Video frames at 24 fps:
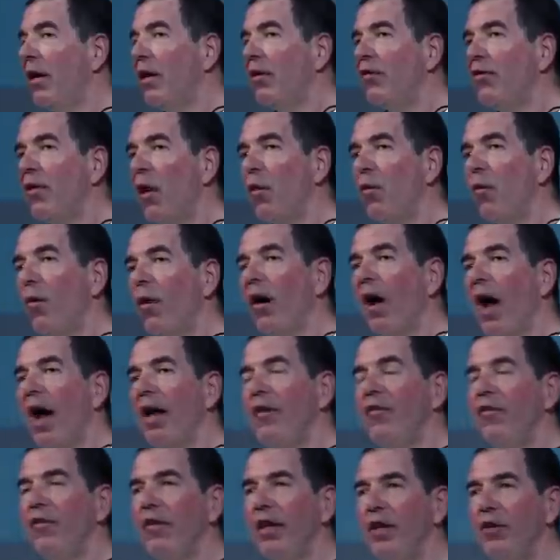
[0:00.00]
so where
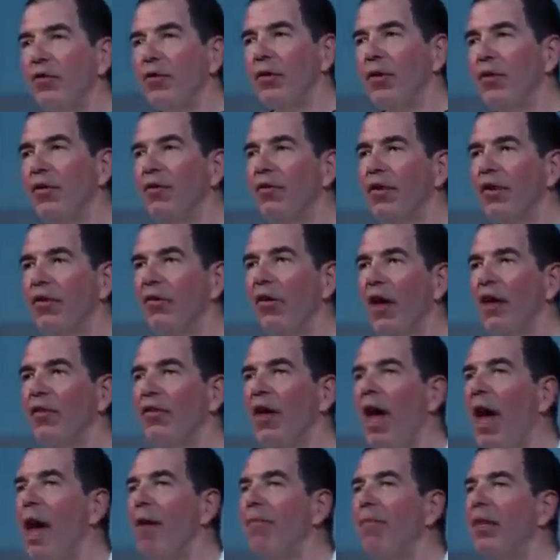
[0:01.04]
I see true
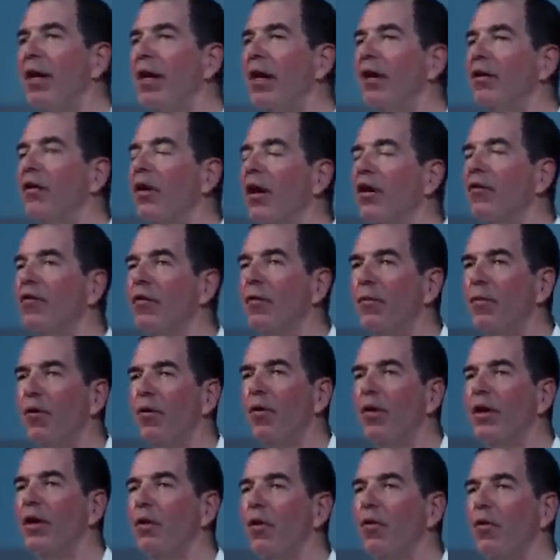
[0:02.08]
success happening across the
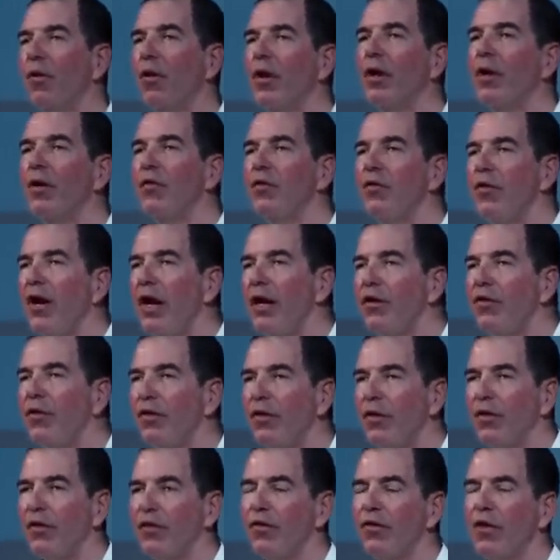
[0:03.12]
board in
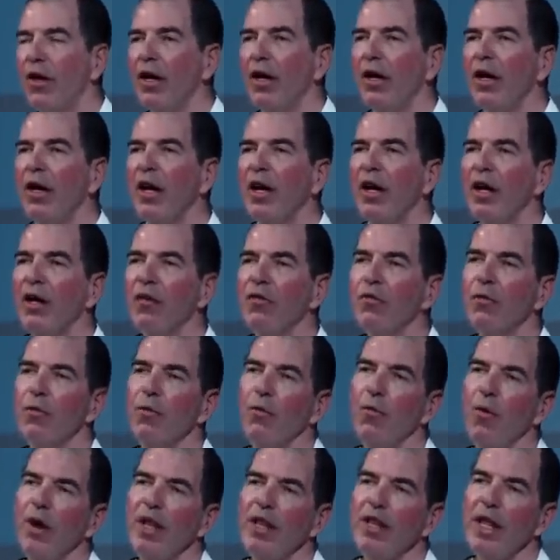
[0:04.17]
organizations is
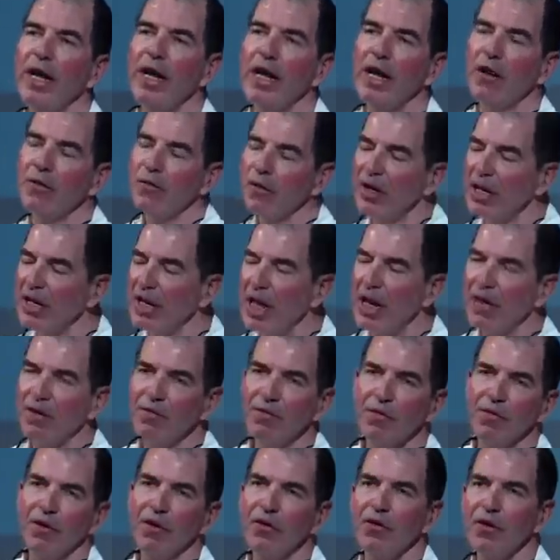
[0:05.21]
when they get rid of that
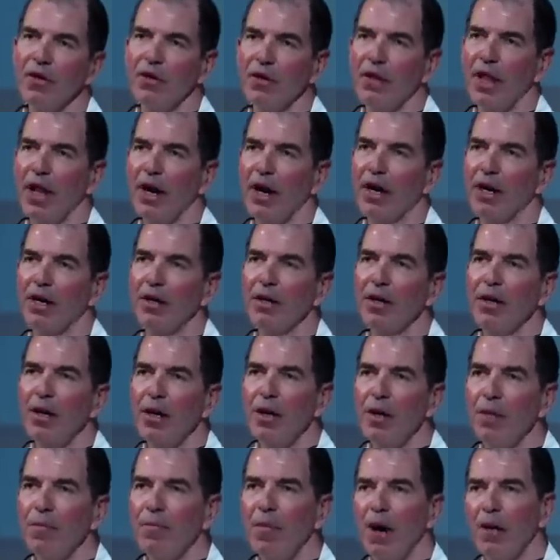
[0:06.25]
inversion layer
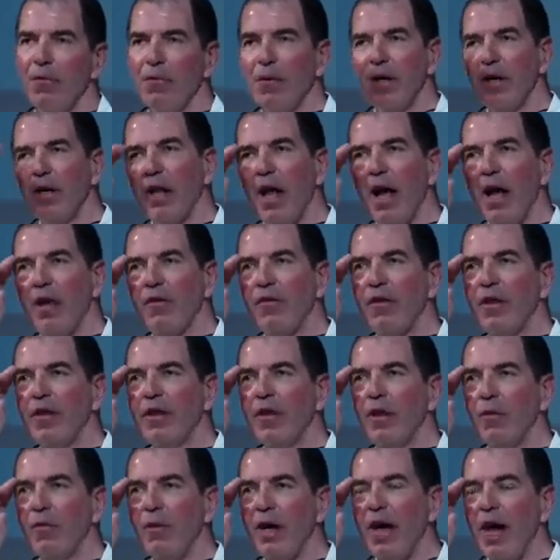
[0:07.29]
by realizing
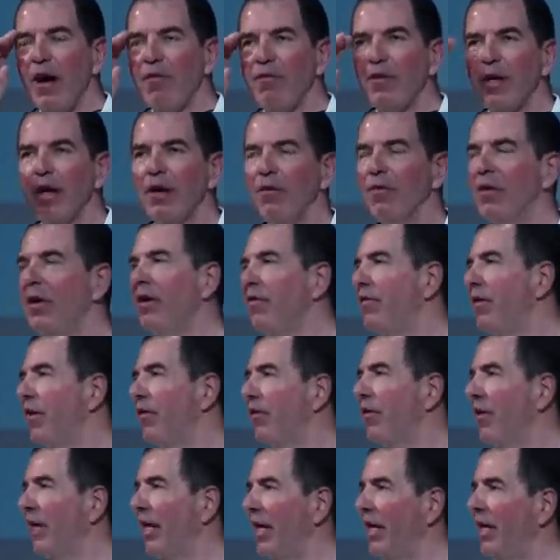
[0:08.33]
that we have to get rid of
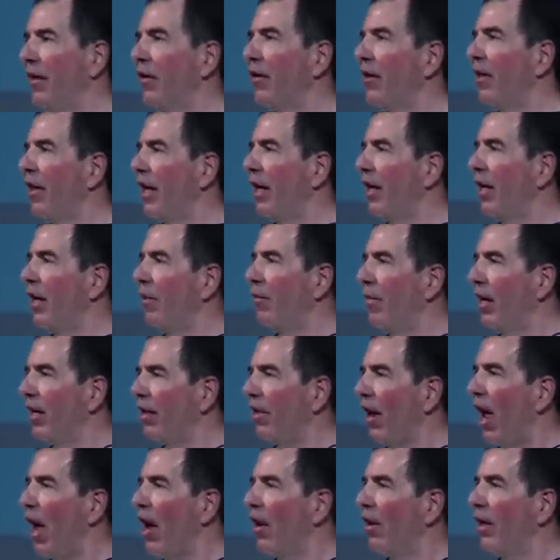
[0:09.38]
this linear thinking
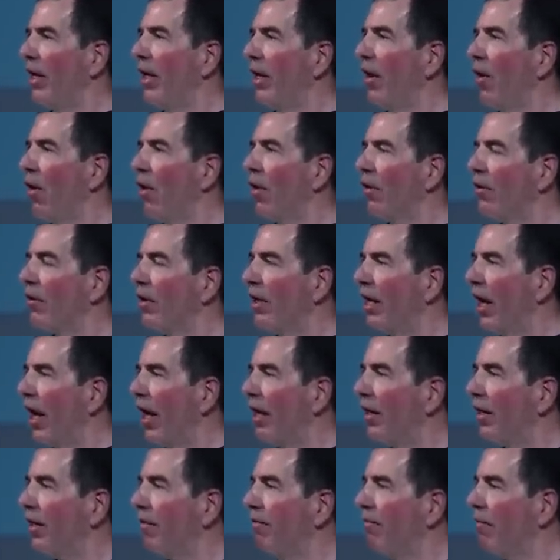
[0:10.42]
mentality
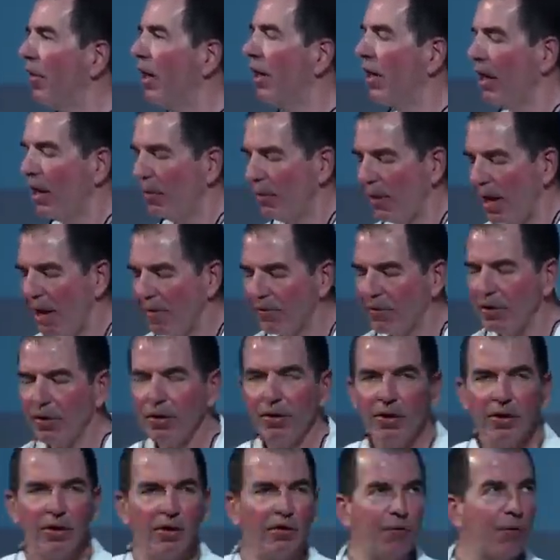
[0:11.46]
altogether. We have to,
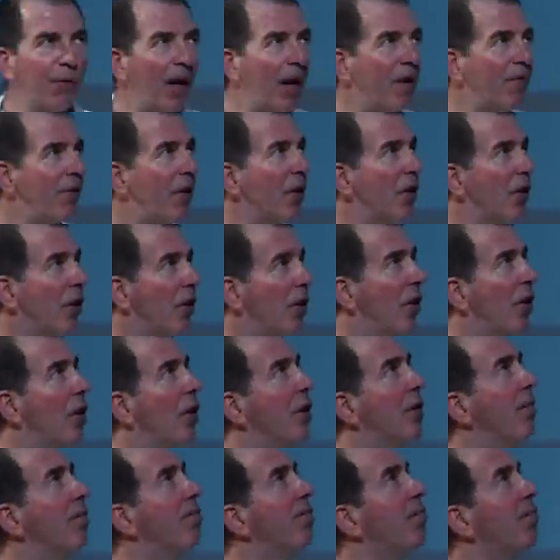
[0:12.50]
we have to
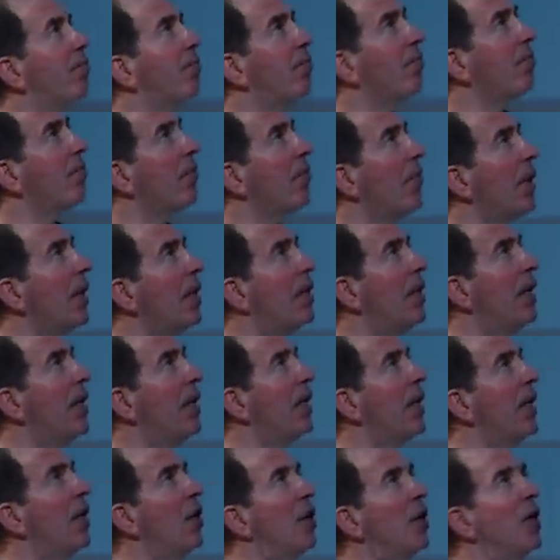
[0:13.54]
learn
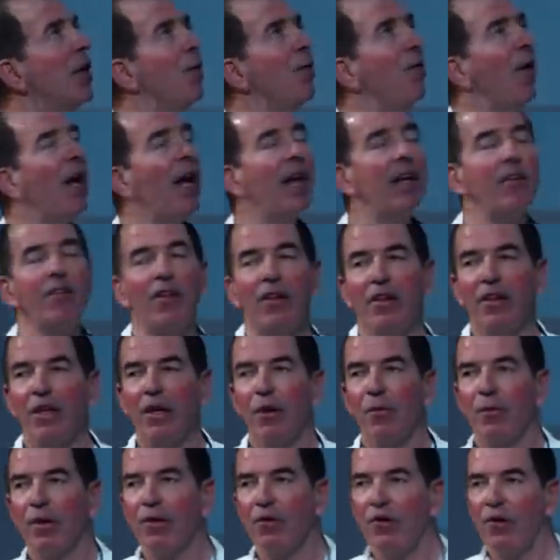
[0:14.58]
that the only way to
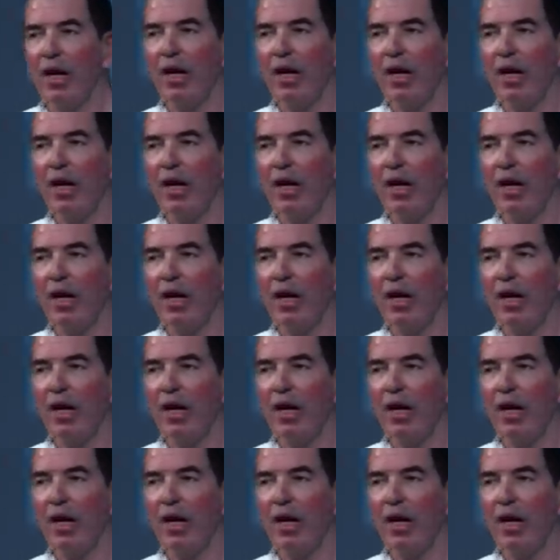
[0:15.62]
deal with